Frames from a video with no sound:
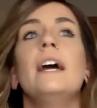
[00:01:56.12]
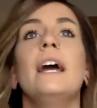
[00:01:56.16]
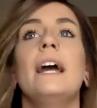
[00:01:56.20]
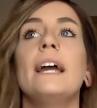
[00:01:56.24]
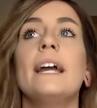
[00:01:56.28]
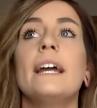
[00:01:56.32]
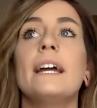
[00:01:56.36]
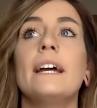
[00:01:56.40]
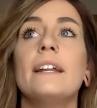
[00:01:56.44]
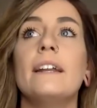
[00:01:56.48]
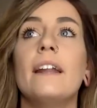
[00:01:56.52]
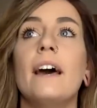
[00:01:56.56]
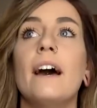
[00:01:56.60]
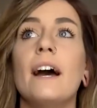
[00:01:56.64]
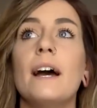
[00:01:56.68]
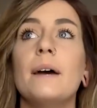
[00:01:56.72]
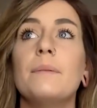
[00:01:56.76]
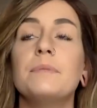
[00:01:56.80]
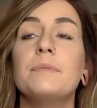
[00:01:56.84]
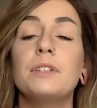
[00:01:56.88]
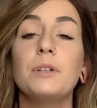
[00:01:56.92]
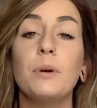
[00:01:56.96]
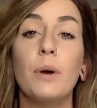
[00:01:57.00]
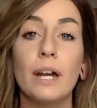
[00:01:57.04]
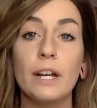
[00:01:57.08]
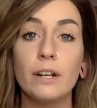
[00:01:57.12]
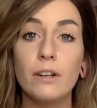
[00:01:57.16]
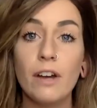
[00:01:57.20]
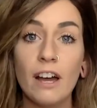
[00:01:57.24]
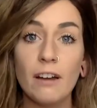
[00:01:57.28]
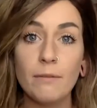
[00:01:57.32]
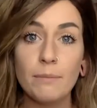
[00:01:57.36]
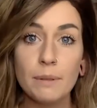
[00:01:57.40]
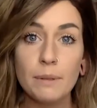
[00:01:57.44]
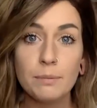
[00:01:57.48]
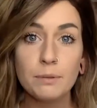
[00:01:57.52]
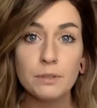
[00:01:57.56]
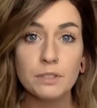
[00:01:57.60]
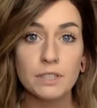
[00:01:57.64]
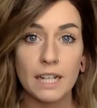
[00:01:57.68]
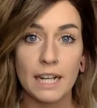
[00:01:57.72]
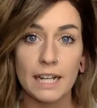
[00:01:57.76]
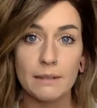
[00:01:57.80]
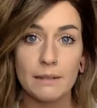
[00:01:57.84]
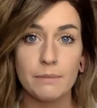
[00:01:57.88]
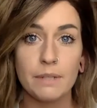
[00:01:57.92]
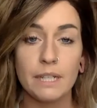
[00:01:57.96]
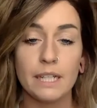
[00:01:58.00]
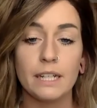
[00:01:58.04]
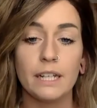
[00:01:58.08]
And so I don't have people
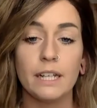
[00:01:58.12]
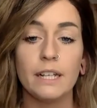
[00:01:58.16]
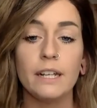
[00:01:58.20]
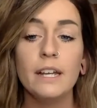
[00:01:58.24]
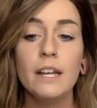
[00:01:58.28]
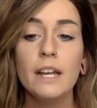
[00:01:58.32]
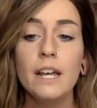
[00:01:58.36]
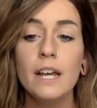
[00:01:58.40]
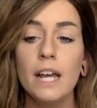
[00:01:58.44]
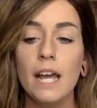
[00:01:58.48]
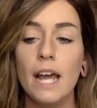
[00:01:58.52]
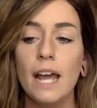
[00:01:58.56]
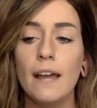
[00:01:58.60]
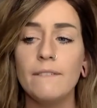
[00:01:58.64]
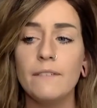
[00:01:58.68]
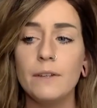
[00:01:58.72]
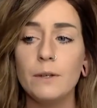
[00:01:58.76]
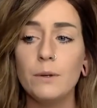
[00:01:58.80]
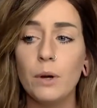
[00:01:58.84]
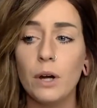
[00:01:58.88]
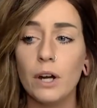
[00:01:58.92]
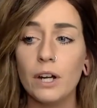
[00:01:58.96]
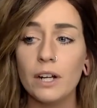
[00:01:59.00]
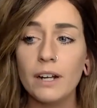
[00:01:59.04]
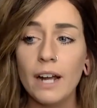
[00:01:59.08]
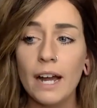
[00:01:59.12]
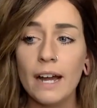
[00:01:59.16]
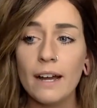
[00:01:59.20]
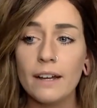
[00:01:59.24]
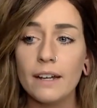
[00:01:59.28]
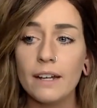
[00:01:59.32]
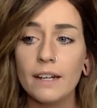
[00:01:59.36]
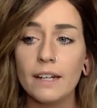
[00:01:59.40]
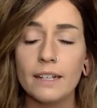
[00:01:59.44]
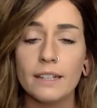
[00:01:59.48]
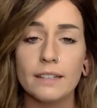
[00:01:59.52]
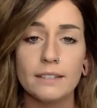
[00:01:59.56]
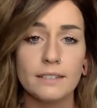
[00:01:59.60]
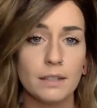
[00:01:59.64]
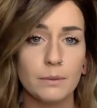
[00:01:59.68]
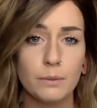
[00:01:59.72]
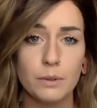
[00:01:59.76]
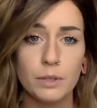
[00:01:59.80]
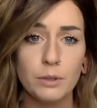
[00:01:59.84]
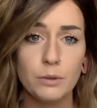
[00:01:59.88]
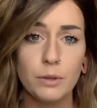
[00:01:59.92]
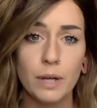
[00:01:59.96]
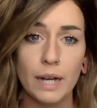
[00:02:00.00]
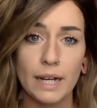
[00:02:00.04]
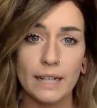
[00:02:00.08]
tag me in it. If you are
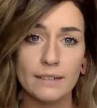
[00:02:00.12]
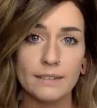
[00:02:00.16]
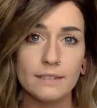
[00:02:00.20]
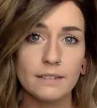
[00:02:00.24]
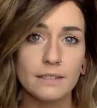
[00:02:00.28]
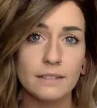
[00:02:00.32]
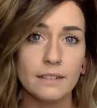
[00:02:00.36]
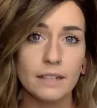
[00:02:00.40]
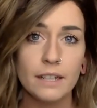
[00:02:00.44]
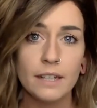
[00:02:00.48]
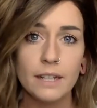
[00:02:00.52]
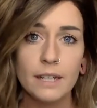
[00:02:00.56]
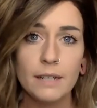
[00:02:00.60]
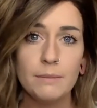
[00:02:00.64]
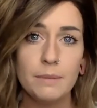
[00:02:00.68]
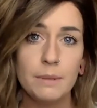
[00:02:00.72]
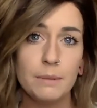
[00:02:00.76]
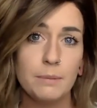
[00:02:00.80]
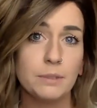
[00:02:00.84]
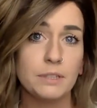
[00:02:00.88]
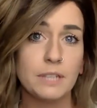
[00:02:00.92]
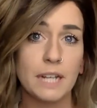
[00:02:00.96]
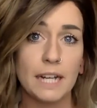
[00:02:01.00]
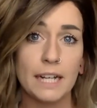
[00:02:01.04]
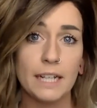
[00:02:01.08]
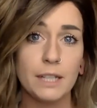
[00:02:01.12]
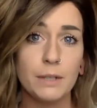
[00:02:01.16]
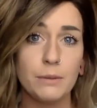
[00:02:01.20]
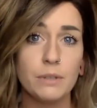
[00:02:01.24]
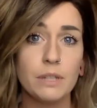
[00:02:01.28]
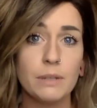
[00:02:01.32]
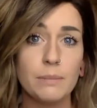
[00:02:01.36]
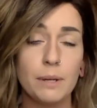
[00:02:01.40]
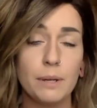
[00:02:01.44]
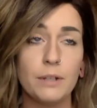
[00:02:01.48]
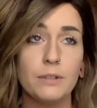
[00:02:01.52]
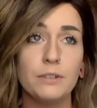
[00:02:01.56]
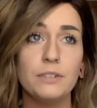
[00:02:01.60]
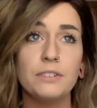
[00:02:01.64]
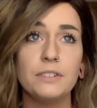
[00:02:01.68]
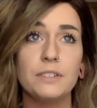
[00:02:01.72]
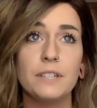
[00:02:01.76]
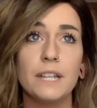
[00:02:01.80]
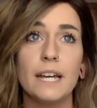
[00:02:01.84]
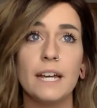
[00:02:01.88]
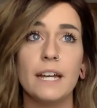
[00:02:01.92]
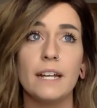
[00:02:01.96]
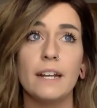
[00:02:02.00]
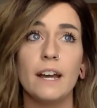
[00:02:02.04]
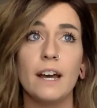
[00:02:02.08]
someone who has people tag you in the post,
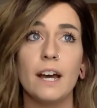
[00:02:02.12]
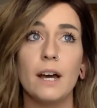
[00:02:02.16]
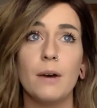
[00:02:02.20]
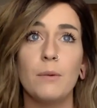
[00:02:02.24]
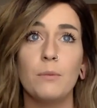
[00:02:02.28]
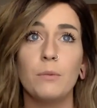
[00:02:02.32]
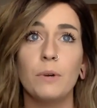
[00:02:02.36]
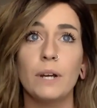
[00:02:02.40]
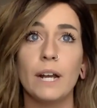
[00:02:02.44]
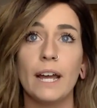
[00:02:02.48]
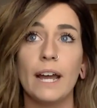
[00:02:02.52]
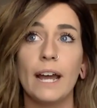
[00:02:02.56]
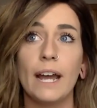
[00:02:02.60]
then what I